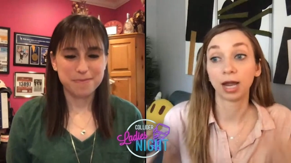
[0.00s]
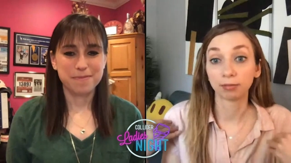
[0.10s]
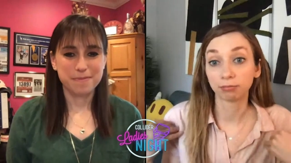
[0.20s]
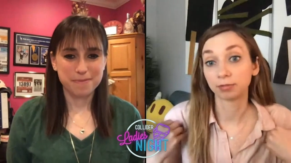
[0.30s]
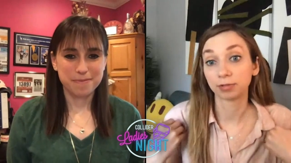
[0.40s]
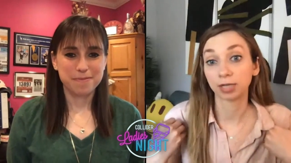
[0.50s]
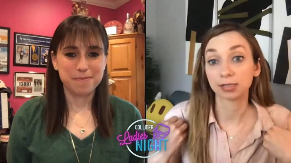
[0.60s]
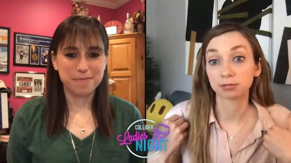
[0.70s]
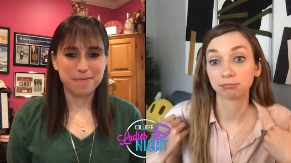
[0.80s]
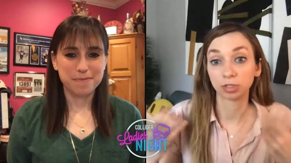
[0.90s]
Speaker 1: my
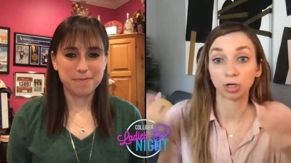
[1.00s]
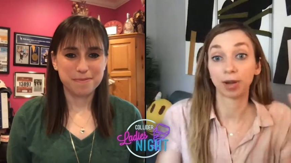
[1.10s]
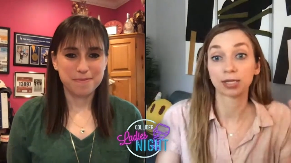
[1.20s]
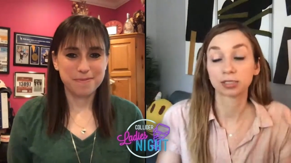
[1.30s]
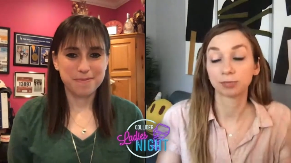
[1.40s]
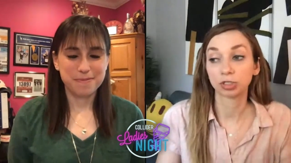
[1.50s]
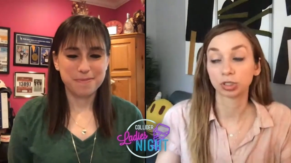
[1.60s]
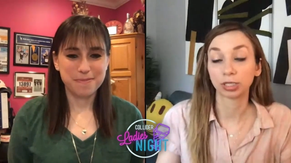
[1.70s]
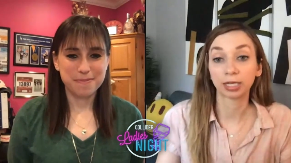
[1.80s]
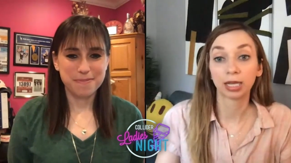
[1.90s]
guess, you know, my
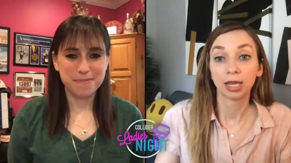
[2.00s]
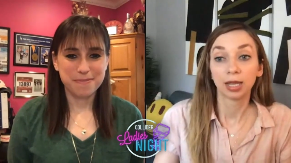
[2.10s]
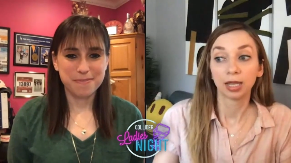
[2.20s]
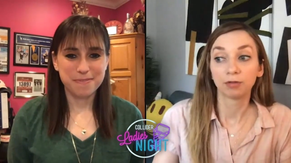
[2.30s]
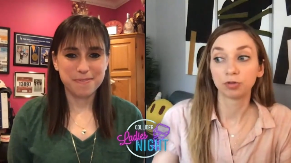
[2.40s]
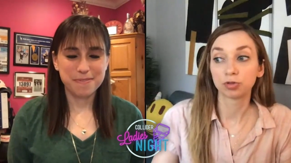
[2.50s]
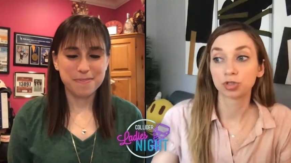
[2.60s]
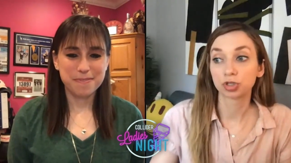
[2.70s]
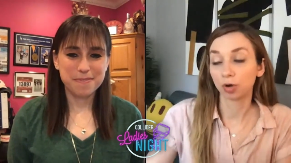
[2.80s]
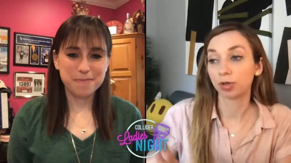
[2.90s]
estimation, like if you
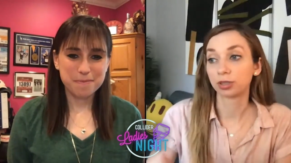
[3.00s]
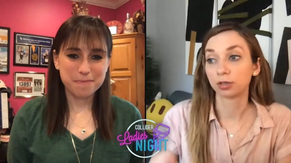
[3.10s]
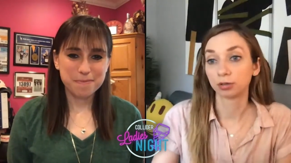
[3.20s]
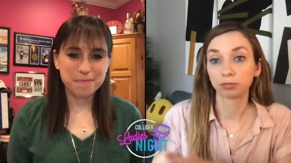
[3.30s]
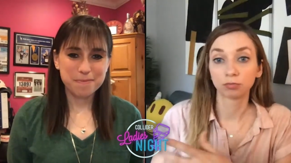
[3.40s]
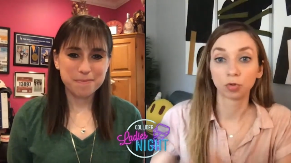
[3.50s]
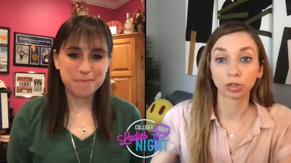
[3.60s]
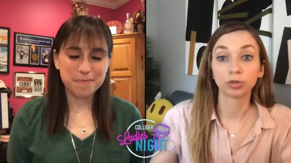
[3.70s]
start with the more